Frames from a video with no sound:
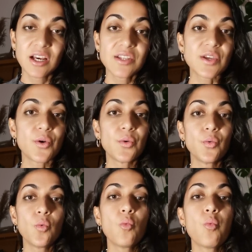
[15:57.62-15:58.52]

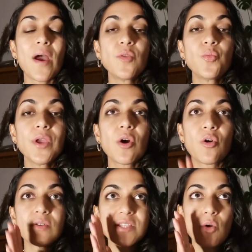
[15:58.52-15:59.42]
So when we are
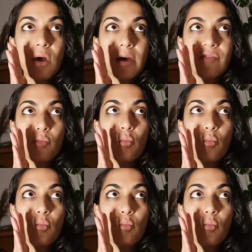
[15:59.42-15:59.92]
also kind of